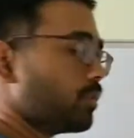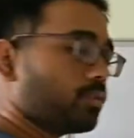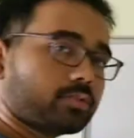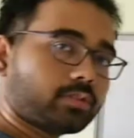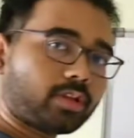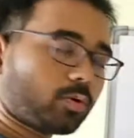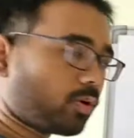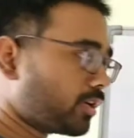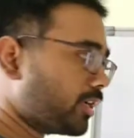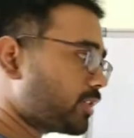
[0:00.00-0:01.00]
So the
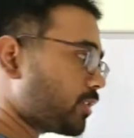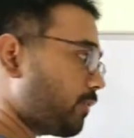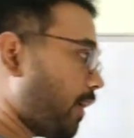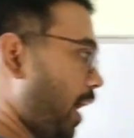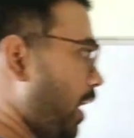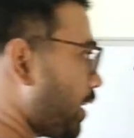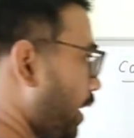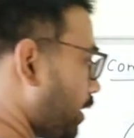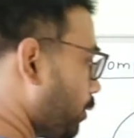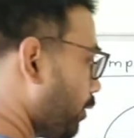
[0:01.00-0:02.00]
coordinates of R
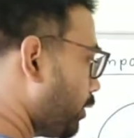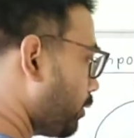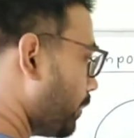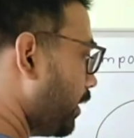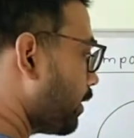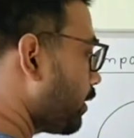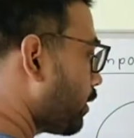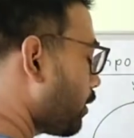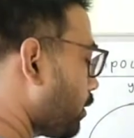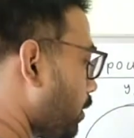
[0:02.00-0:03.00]
are going to be
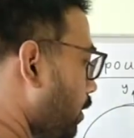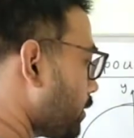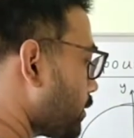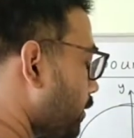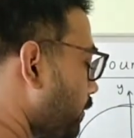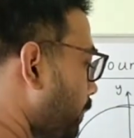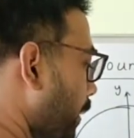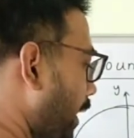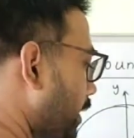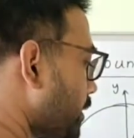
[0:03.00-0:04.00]
cos of
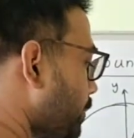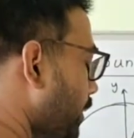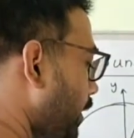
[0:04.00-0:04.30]
minus b